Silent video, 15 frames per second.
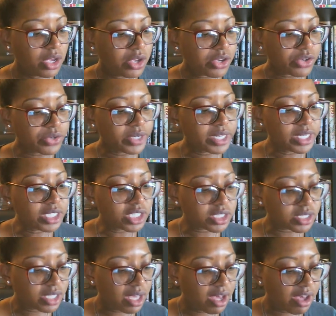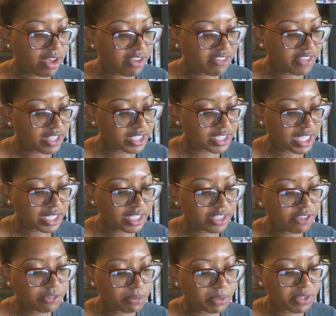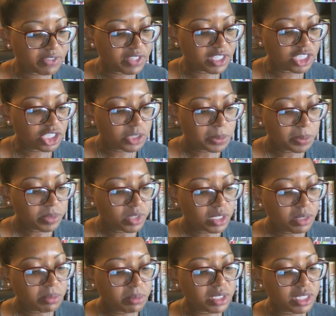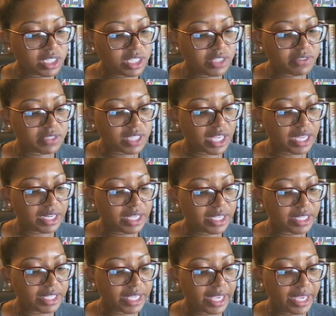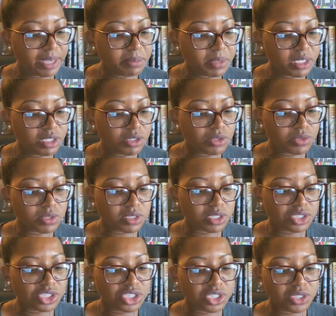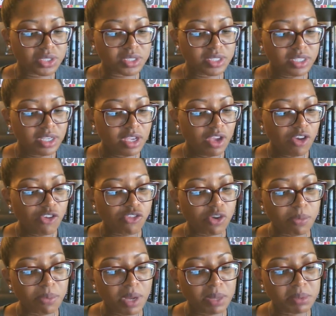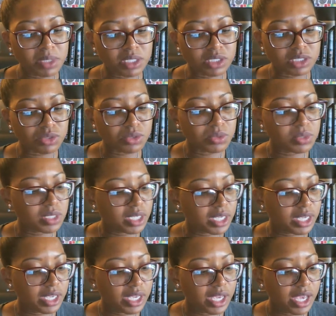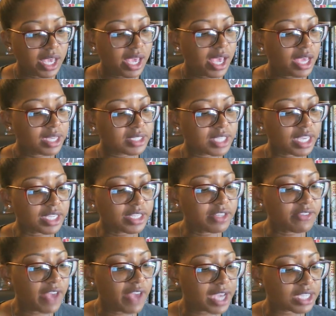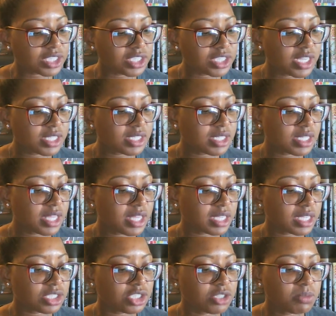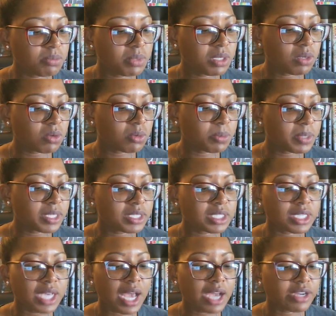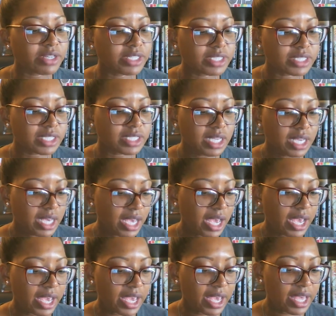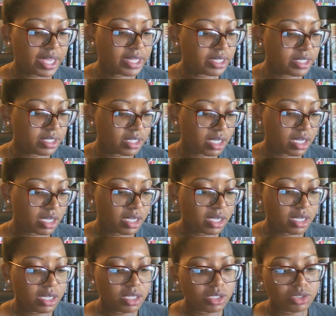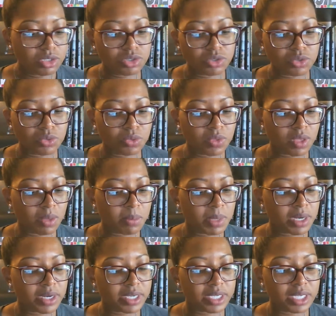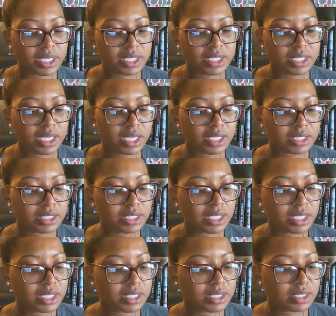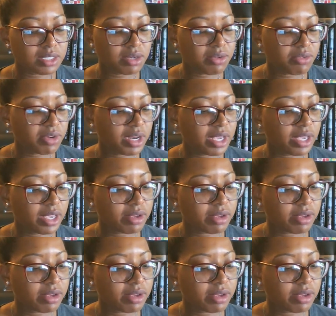Critics of executive privilege believes that it can be used to shield from public scrutiny executive actions that should be open to Congress and to the American citizenry.